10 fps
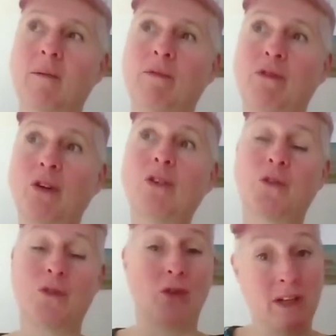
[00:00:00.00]
focus
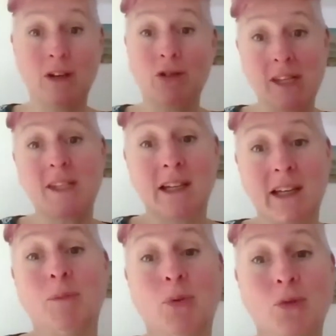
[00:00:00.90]
for you, an increasingly
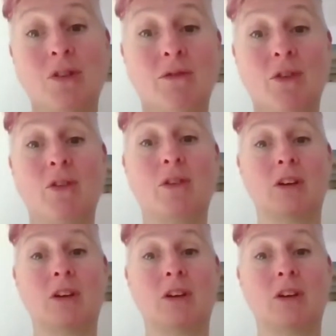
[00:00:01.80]
important focus.